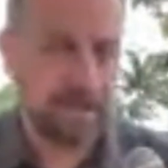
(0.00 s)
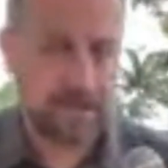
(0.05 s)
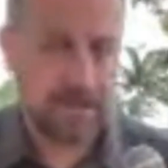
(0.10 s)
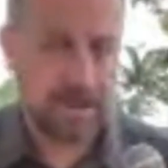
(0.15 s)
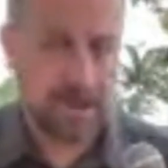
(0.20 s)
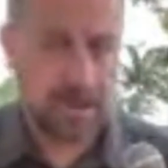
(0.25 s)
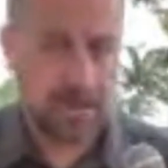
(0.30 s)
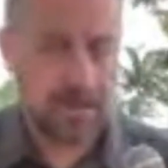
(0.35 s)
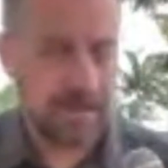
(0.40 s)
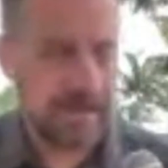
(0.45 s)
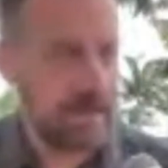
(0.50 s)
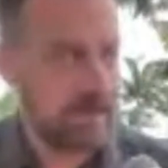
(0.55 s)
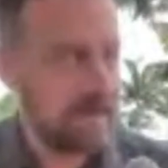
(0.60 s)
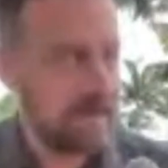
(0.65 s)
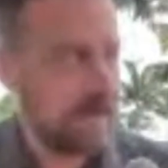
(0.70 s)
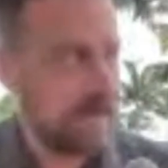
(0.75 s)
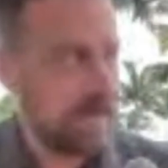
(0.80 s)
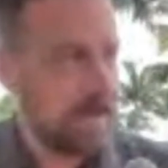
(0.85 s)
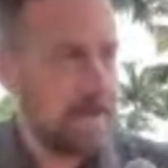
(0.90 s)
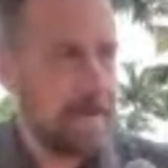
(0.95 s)
know that
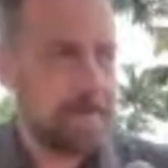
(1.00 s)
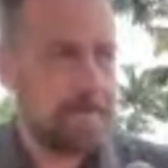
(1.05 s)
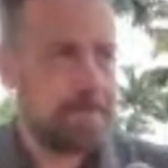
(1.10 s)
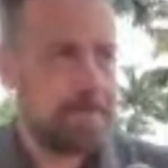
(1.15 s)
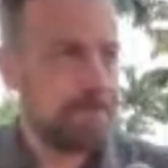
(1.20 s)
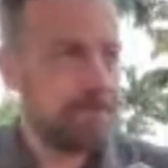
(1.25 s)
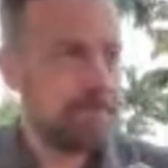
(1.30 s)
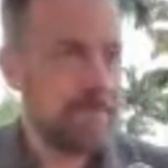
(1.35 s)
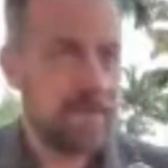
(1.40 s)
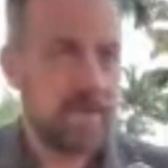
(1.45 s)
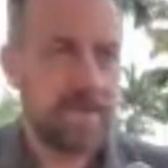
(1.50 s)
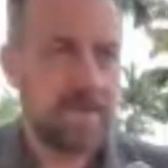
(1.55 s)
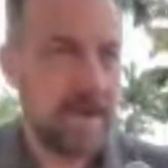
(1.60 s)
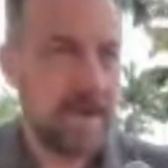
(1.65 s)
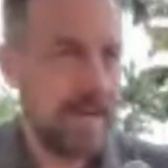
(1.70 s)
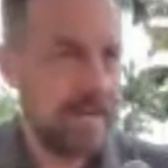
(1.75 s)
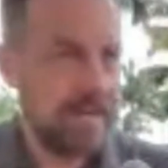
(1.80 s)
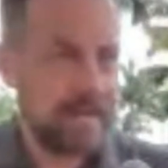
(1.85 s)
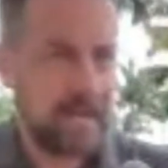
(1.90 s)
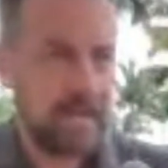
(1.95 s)
you've got
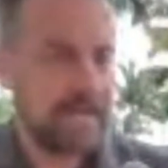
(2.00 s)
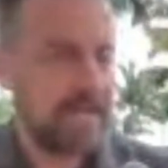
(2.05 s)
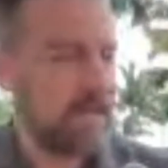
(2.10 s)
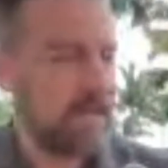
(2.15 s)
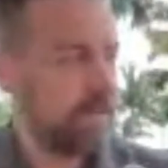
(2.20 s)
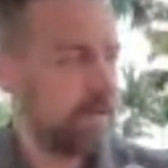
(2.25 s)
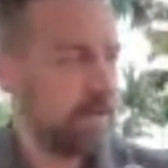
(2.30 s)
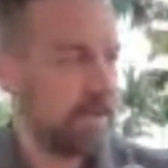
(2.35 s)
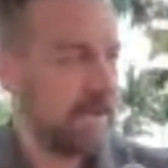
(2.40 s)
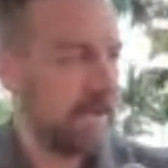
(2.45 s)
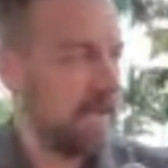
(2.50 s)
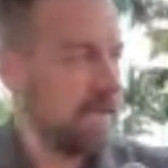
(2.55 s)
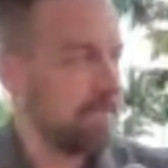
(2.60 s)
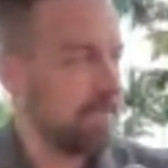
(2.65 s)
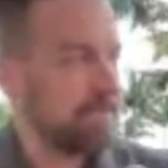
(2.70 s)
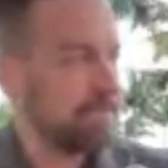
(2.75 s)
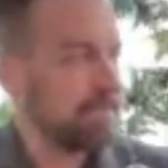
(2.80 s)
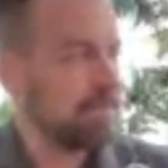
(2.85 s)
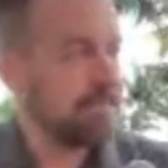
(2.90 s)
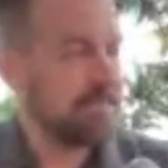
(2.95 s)
to stay on top of your game,
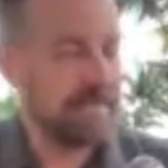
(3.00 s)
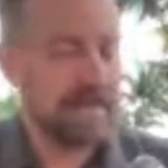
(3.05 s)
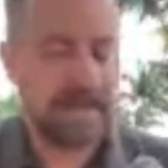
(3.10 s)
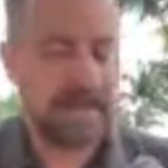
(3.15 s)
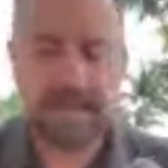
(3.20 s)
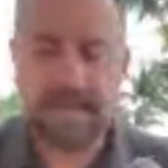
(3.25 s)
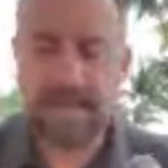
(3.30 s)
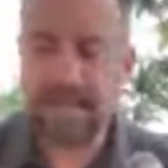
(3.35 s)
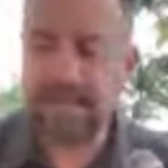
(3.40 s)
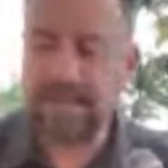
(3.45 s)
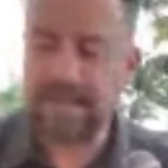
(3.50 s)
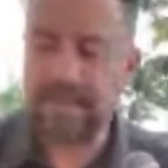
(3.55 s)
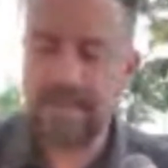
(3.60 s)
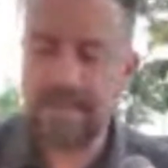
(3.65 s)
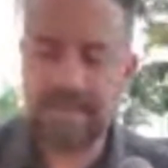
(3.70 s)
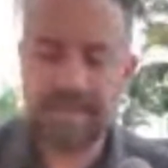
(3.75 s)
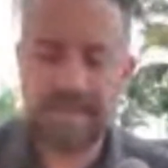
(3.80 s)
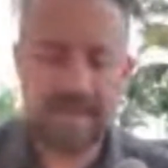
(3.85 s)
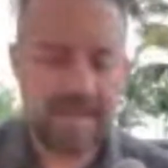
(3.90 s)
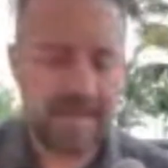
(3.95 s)
because
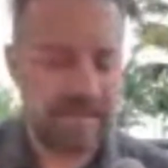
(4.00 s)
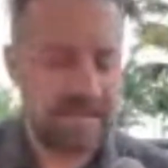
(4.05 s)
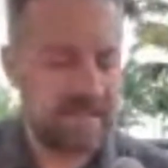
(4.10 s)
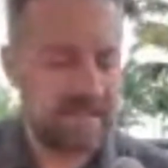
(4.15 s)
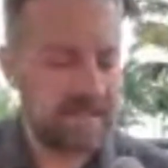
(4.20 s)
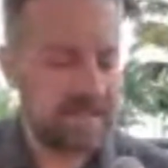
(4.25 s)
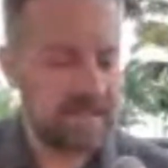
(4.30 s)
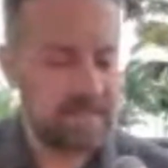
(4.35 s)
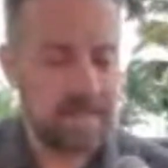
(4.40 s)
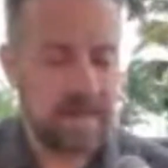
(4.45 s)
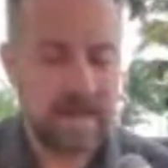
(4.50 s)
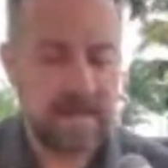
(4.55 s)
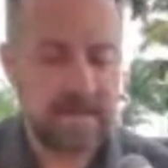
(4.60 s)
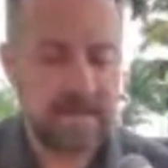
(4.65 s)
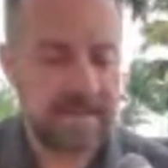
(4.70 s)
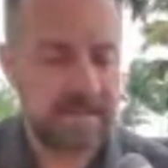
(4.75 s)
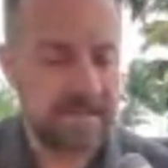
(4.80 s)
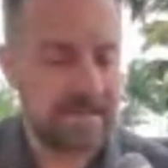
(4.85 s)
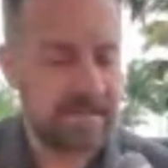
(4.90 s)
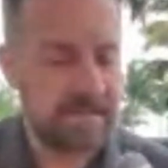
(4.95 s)
in the next 6
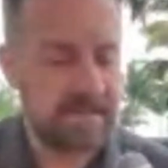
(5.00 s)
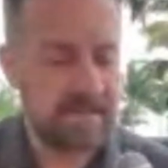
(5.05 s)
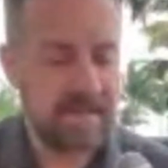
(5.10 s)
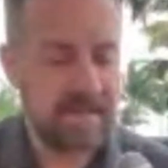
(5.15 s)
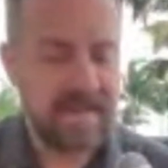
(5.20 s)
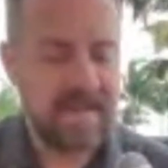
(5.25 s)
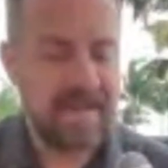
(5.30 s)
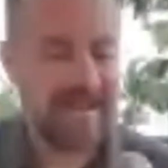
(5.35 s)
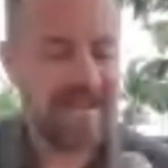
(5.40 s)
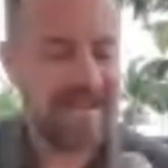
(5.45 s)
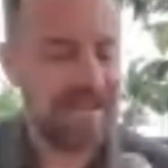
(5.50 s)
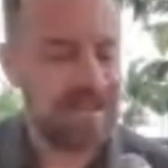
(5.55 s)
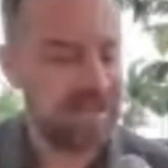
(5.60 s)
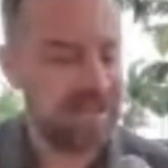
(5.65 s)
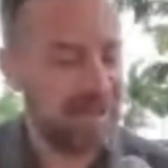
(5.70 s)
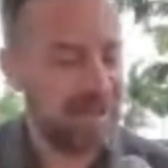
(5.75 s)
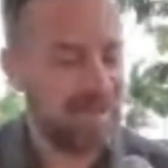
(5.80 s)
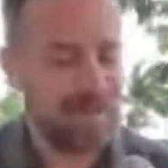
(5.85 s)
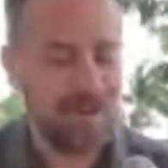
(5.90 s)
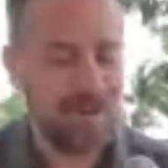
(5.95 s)
months there's
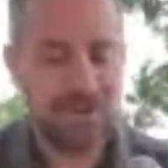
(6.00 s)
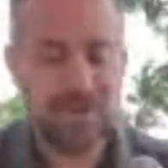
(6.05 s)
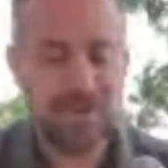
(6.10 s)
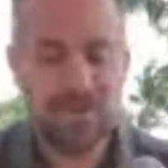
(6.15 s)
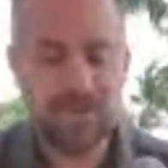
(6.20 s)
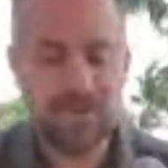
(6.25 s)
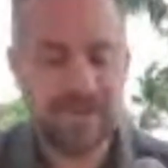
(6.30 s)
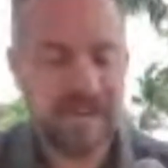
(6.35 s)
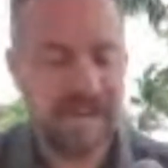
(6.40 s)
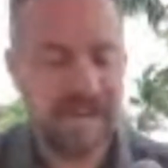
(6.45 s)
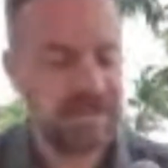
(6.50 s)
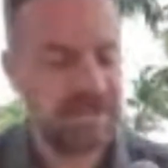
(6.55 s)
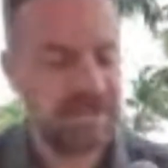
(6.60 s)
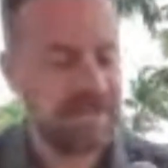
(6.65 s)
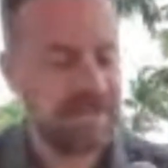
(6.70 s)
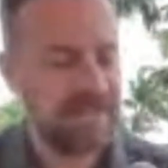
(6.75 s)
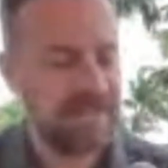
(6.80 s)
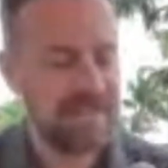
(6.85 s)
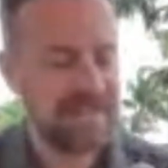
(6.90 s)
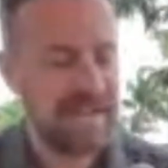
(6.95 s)
going to be new
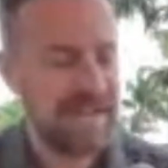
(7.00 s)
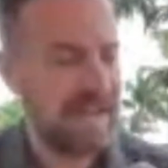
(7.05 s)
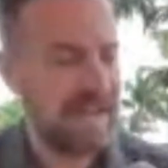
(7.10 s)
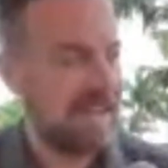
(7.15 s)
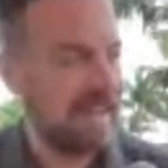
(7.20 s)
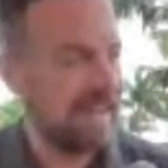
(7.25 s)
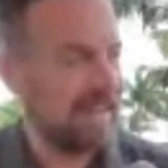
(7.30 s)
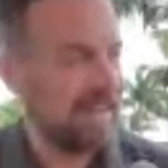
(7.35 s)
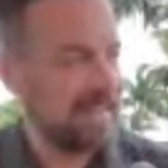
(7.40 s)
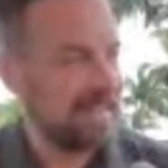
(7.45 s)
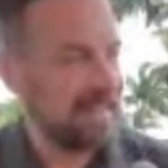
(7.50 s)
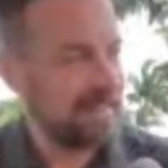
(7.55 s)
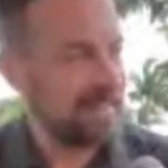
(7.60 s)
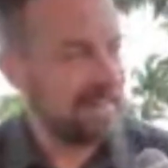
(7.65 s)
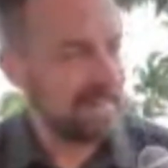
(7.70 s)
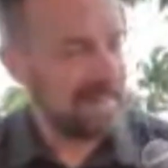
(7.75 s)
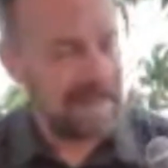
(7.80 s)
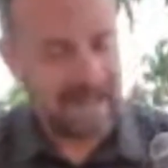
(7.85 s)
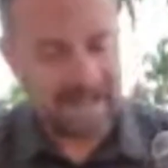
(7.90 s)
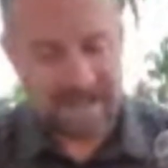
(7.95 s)
changes and
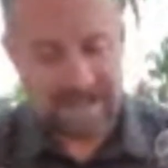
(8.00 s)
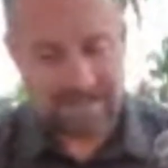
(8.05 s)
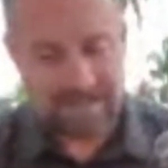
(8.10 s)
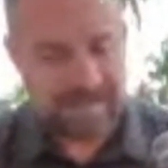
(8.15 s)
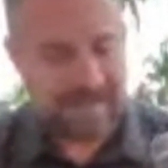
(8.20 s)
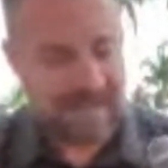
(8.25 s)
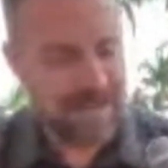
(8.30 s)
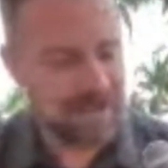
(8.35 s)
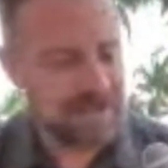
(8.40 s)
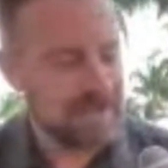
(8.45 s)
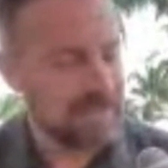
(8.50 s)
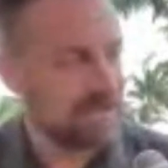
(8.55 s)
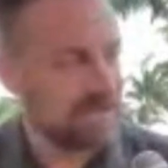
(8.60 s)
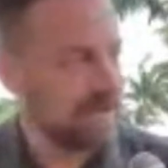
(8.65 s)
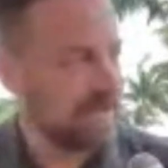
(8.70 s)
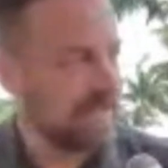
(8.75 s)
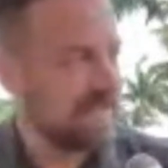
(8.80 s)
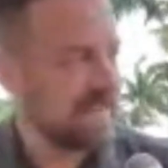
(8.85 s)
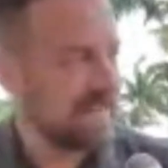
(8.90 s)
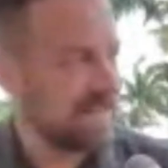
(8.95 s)
adaptations to
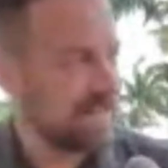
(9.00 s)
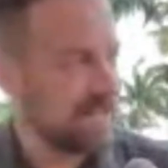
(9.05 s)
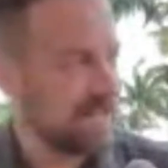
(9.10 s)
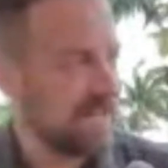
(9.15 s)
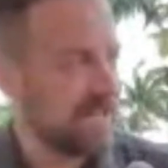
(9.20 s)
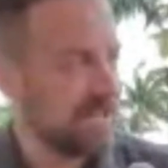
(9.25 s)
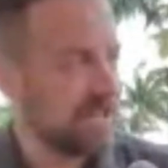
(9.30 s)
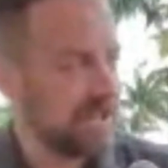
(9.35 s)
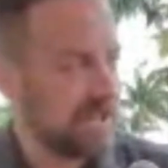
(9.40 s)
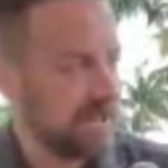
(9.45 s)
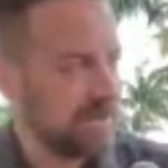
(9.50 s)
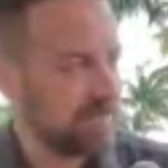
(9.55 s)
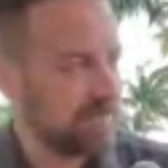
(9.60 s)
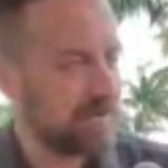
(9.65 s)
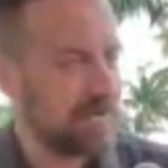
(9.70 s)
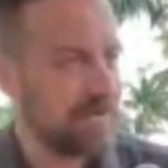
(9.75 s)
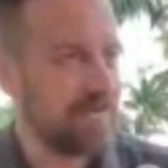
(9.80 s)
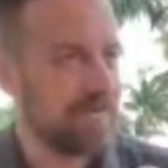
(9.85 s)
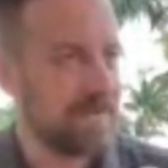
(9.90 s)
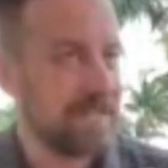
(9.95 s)
the technology and
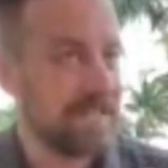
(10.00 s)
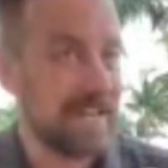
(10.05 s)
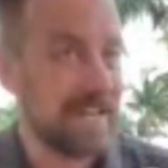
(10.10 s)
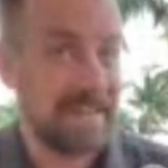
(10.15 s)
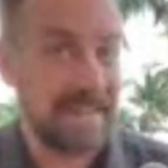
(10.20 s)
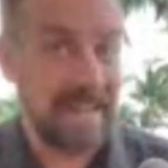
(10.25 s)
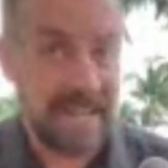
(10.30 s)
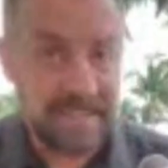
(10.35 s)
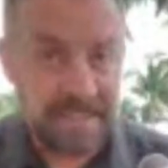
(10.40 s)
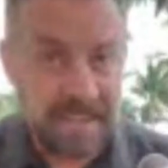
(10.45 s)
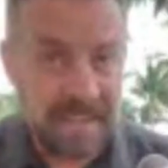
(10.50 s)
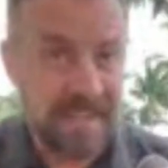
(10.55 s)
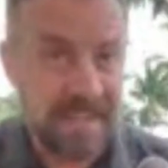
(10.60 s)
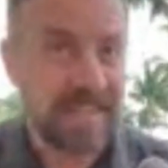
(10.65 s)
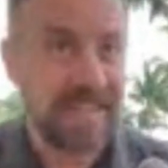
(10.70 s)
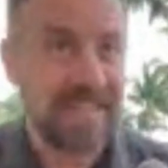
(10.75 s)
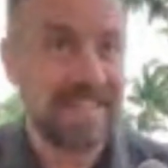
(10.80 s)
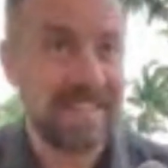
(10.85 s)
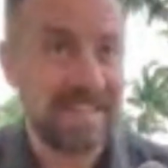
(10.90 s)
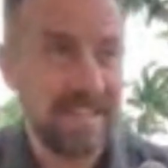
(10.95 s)
improvements, and that's going to
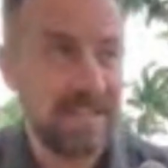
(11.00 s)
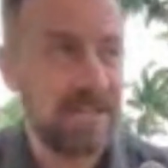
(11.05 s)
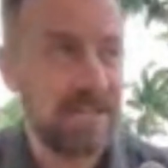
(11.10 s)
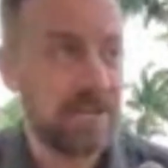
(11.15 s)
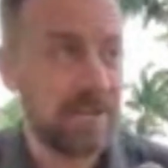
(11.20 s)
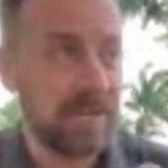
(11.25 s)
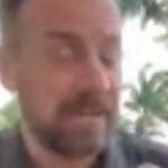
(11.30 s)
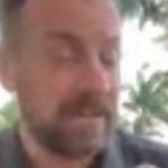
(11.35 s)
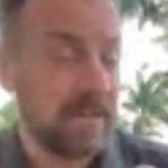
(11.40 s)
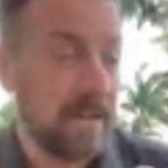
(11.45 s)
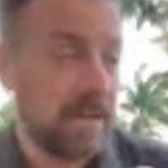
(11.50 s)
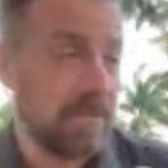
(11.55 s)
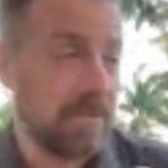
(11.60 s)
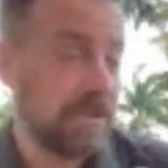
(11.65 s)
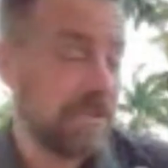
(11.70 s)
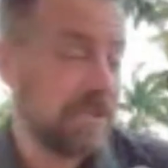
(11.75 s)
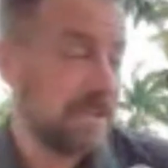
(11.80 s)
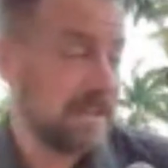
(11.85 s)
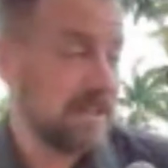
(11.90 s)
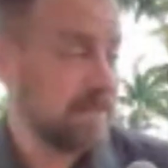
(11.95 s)
continue, and we
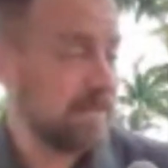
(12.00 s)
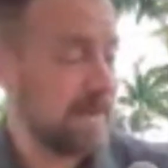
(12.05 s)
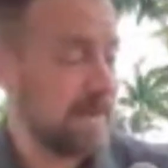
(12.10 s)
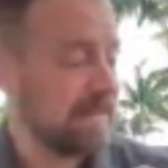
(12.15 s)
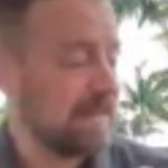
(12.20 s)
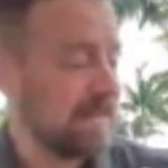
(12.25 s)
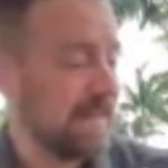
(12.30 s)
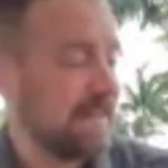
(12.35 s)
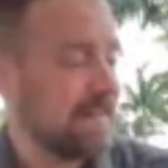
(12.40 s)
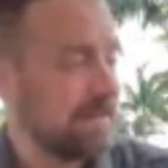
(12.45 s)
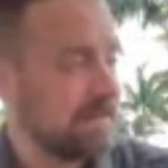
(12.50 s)
should expect that.